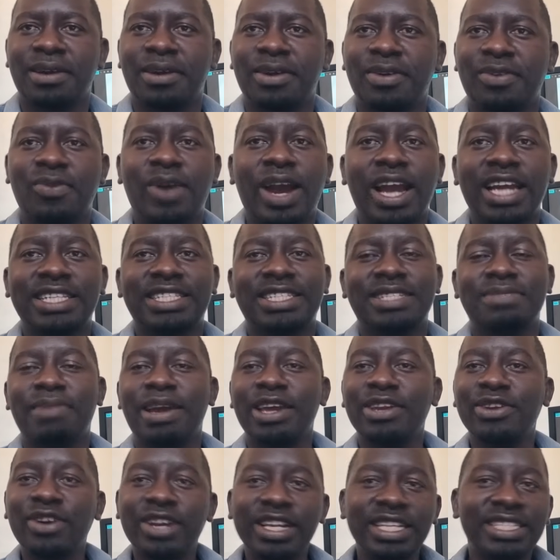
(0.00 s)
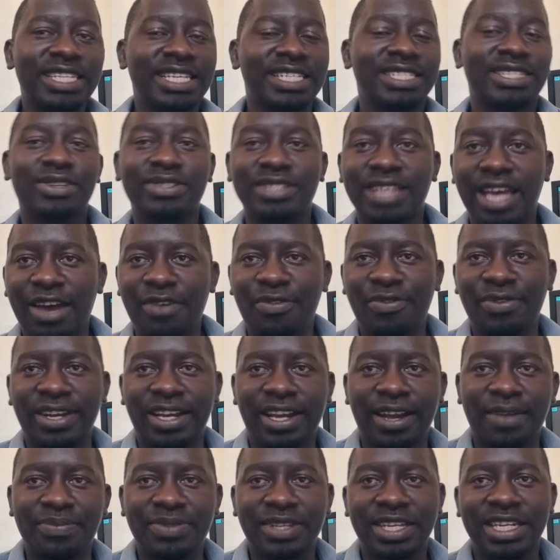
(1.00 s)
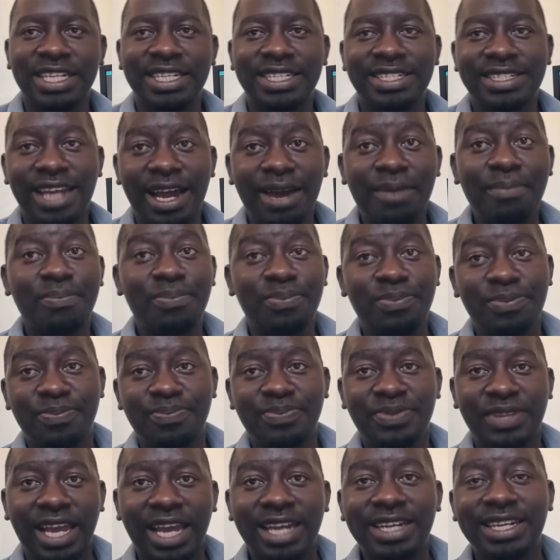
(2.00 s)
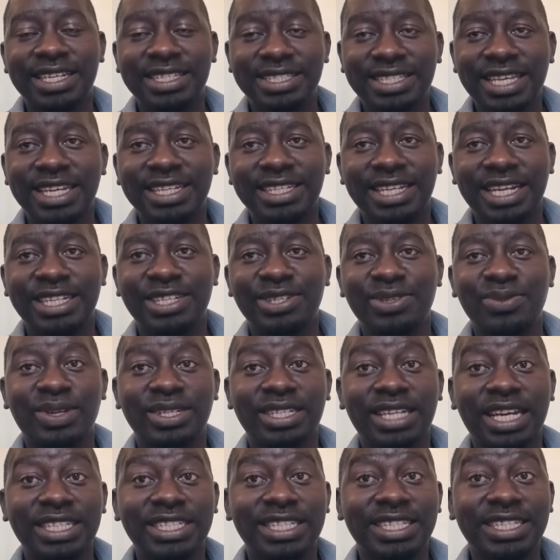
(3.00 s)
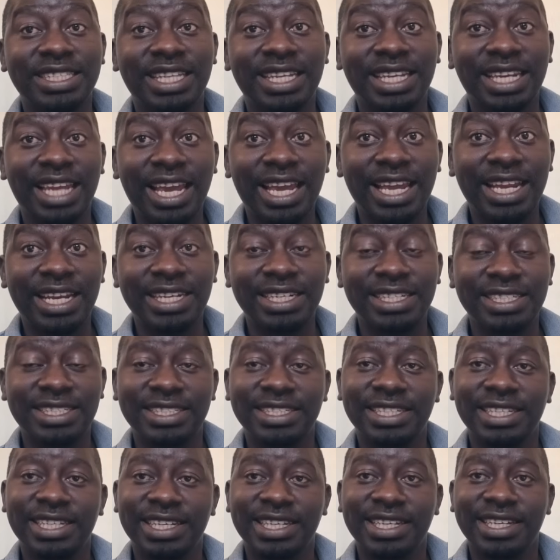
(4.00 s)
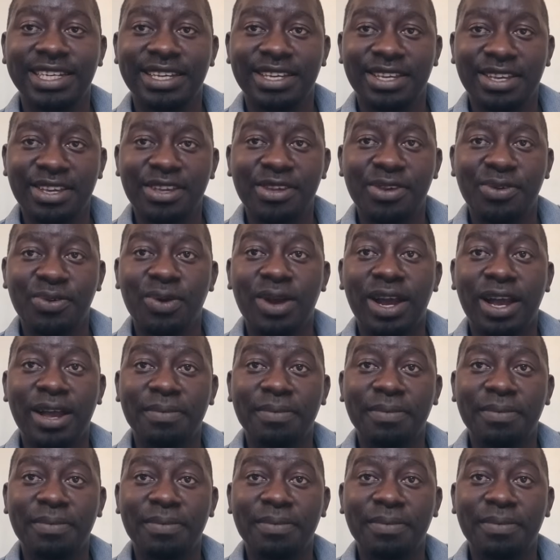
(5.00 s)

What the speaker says: white minority in South Africa, Trump understands that you are touching the land. You